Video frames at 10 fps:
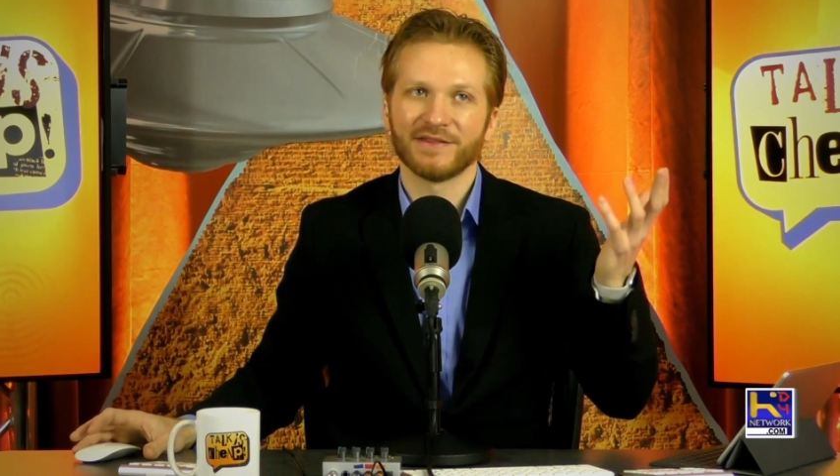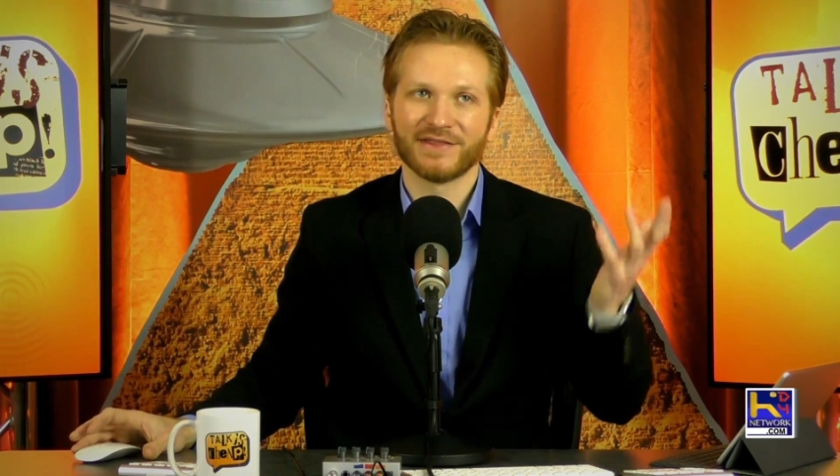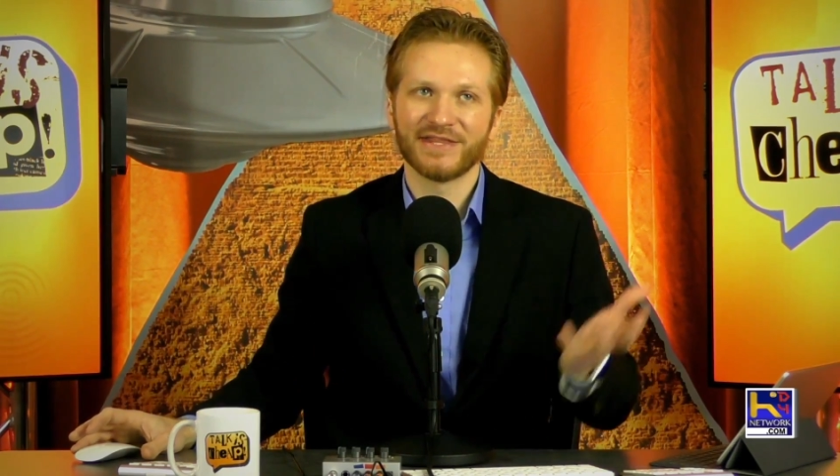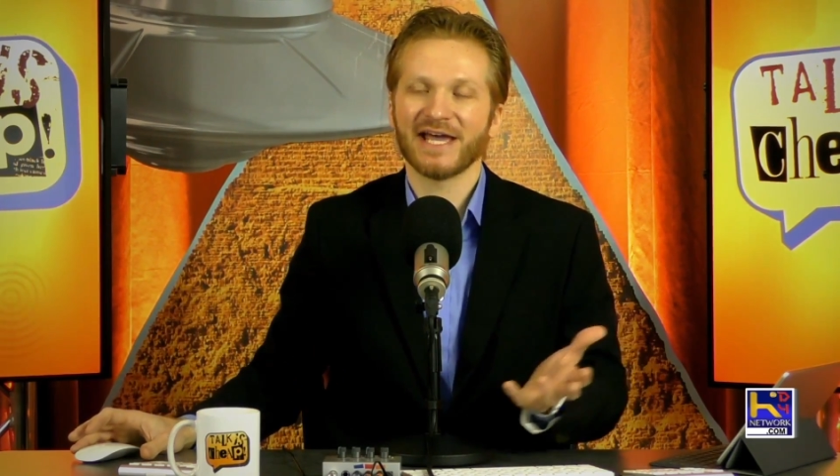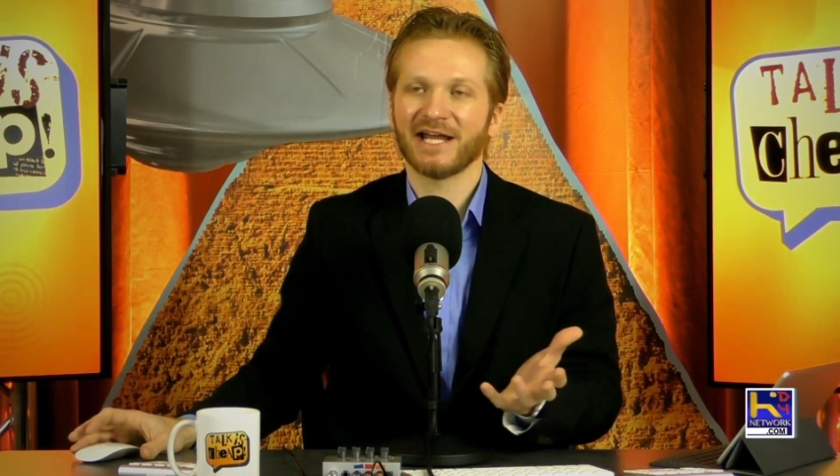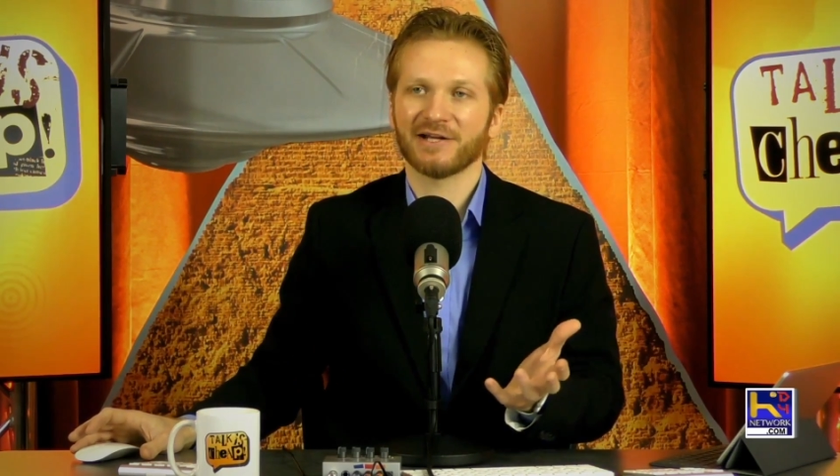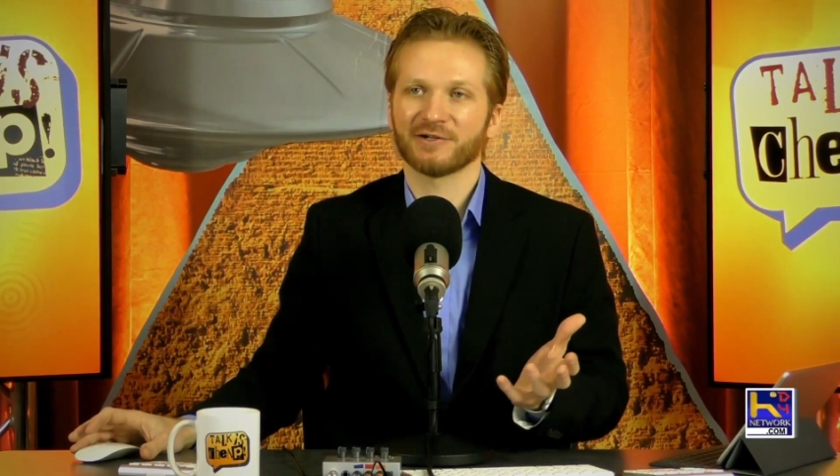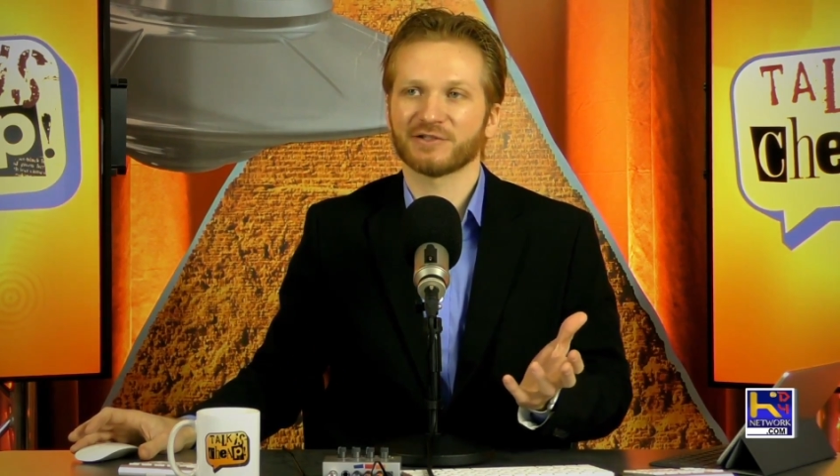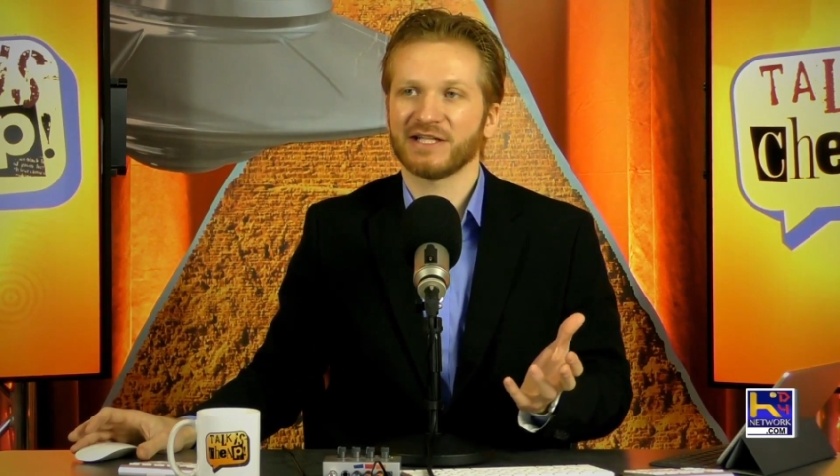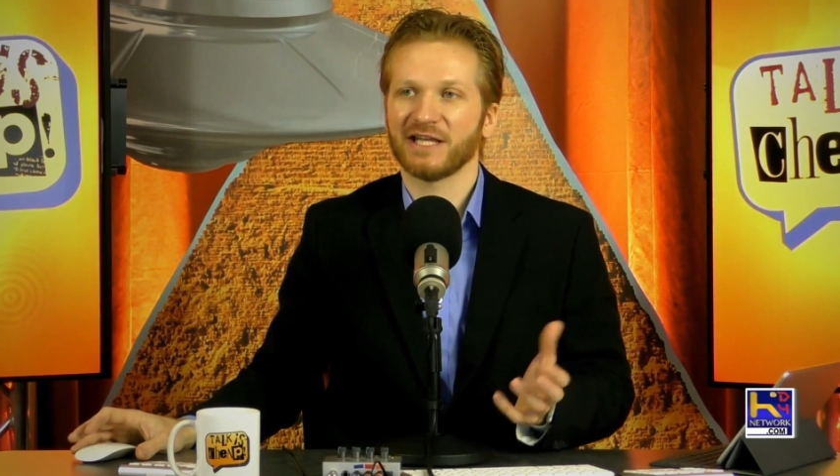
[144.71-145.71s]
That I
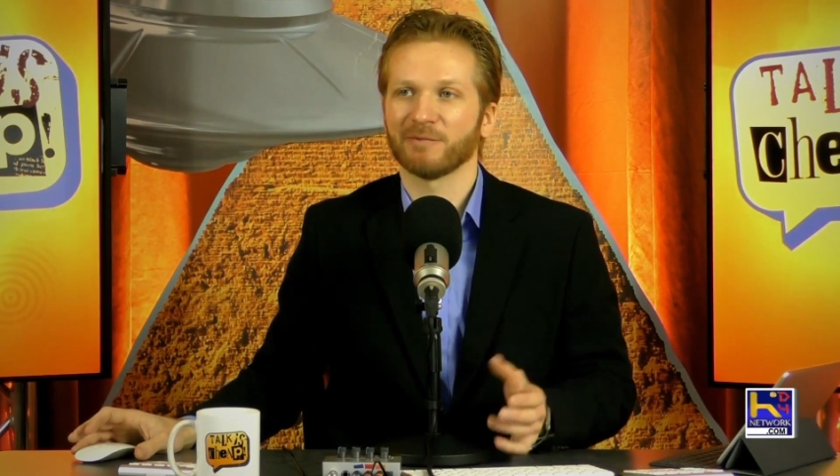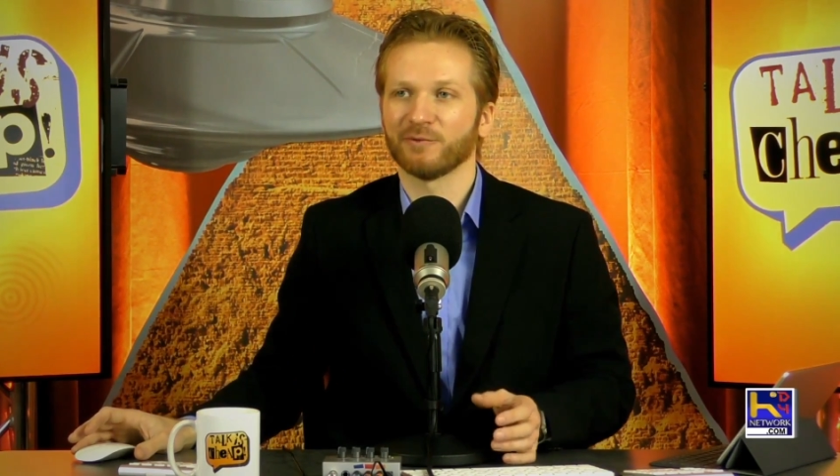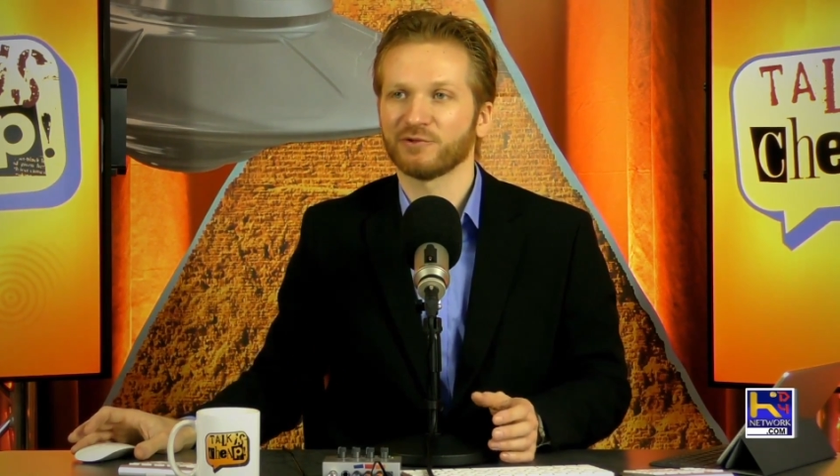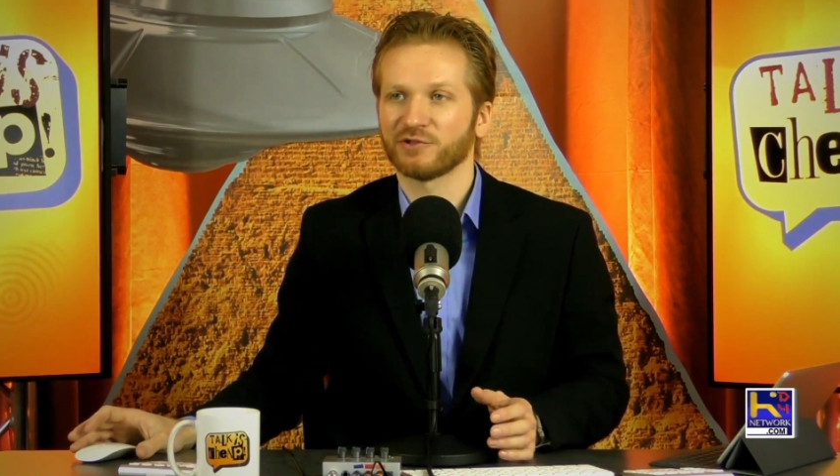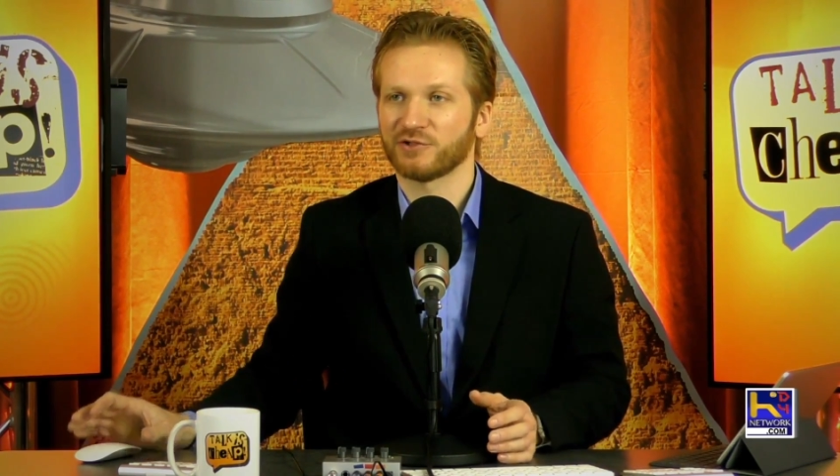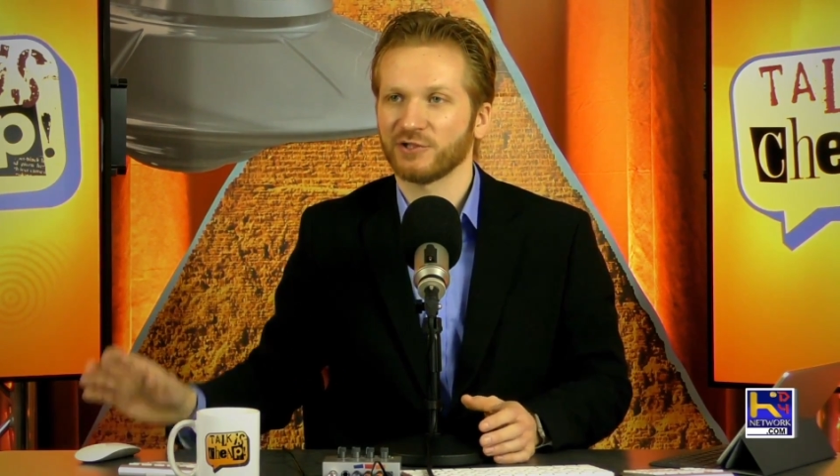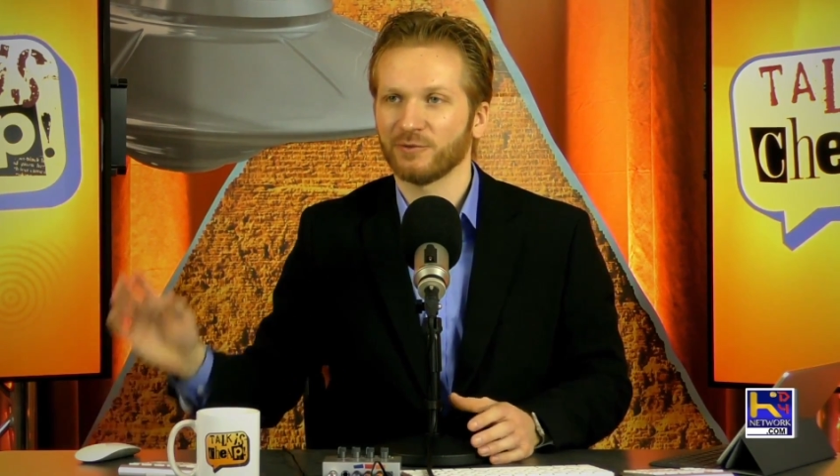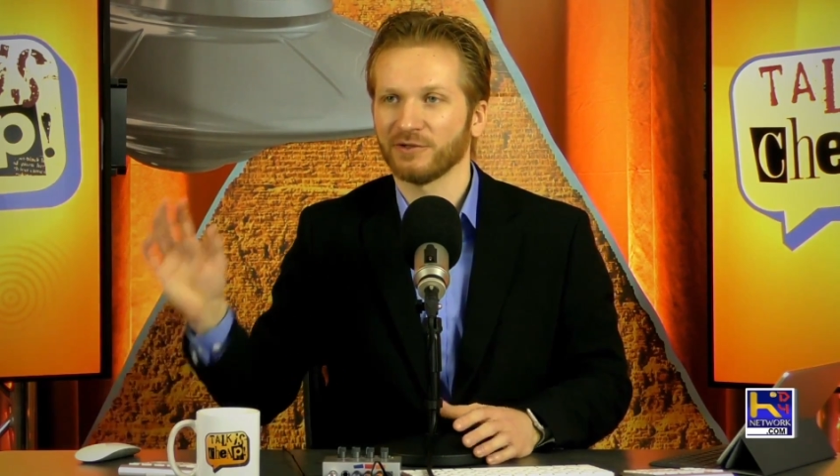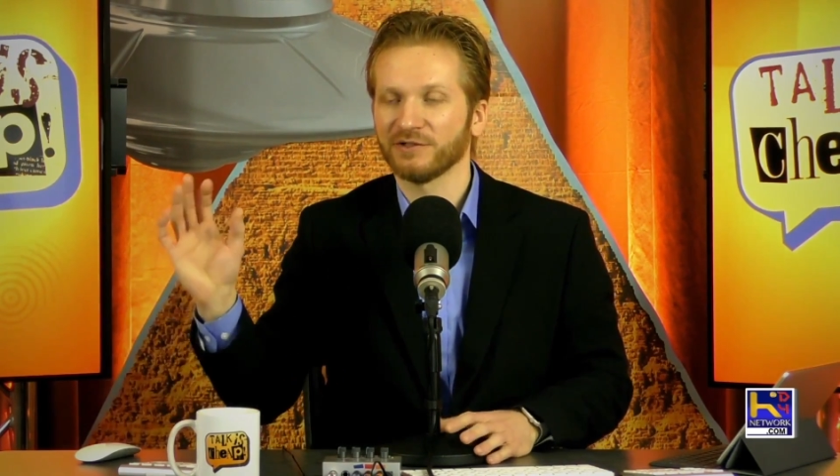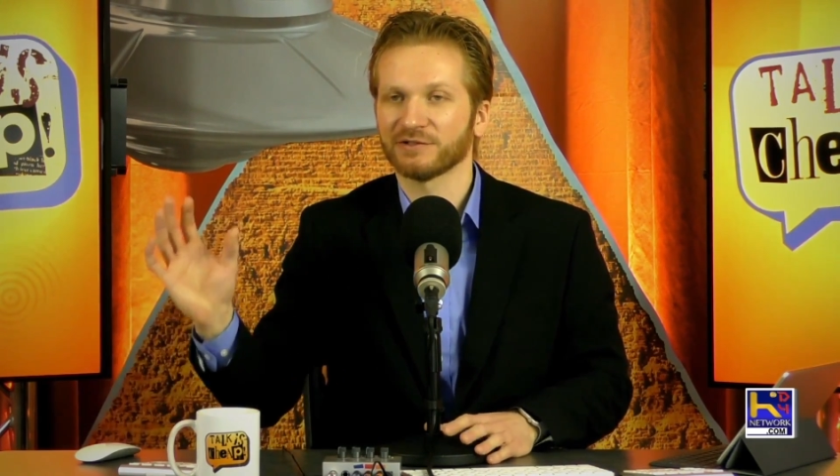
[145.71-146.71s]
understand, but when you're just
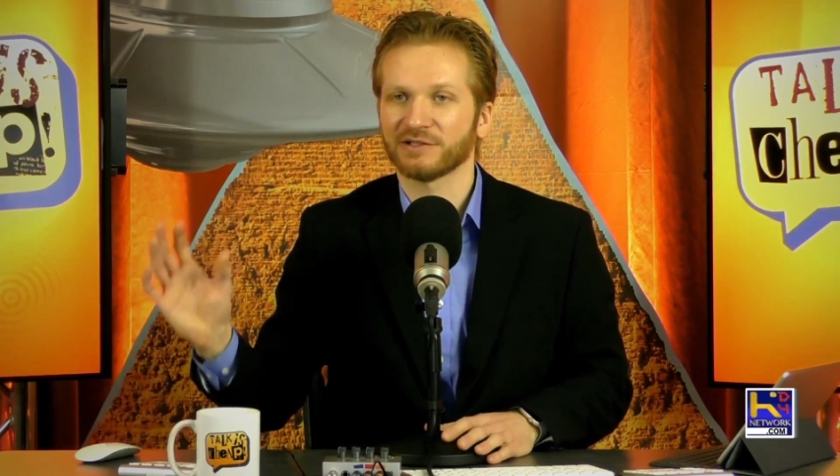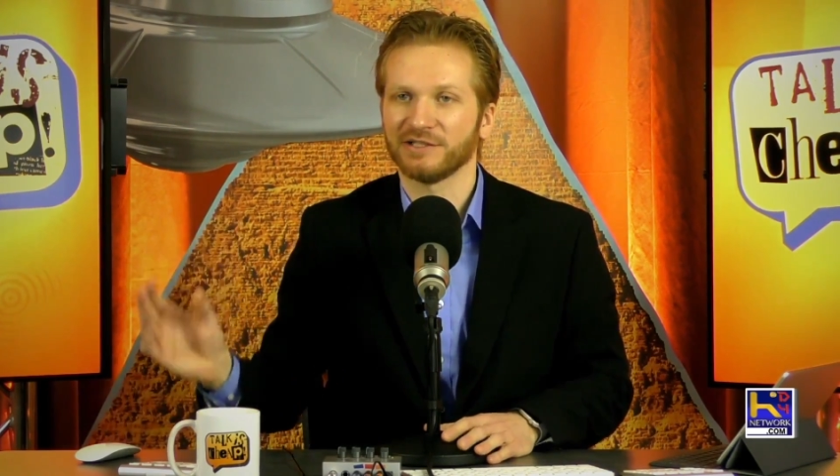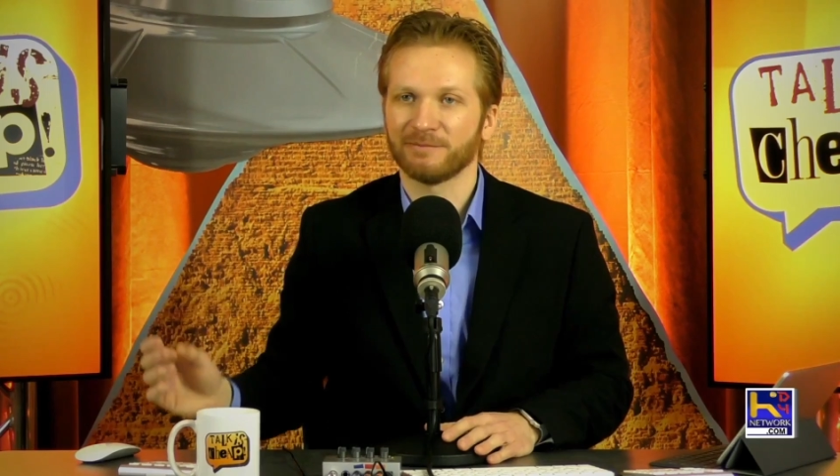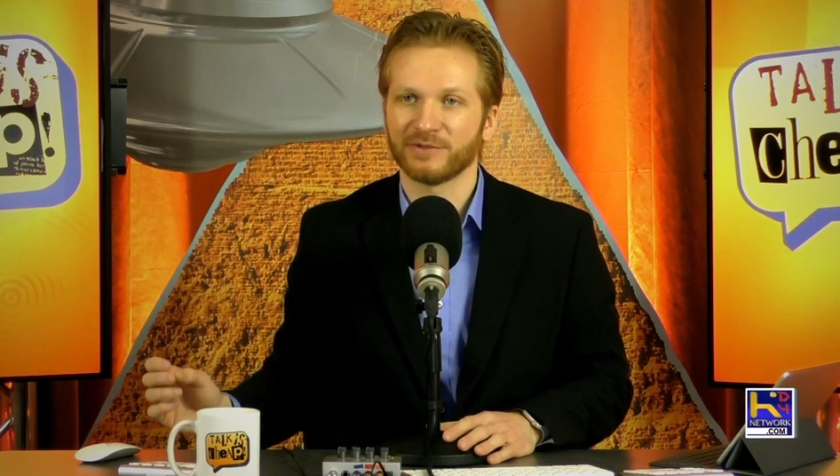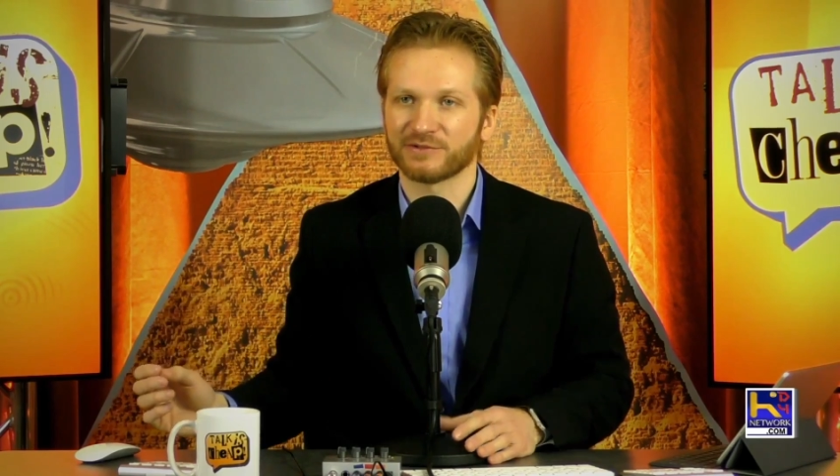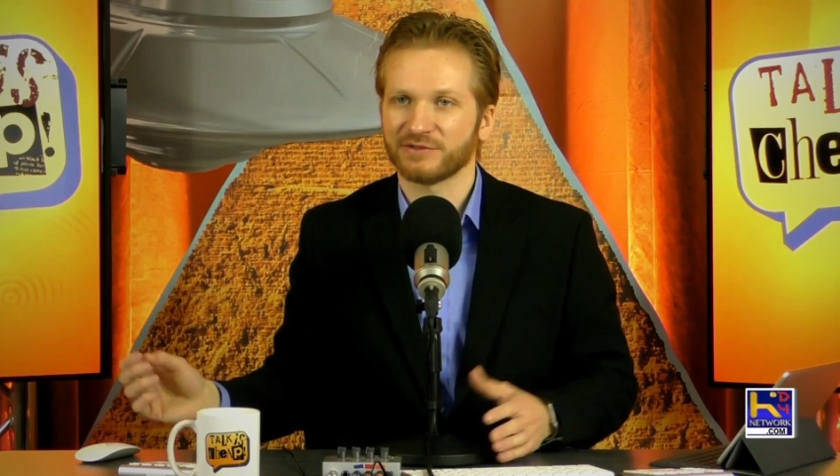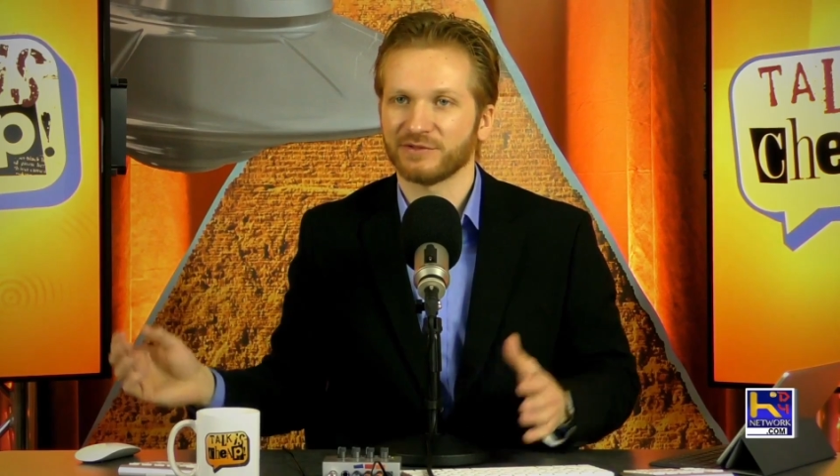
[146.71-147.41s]
showing a little clip,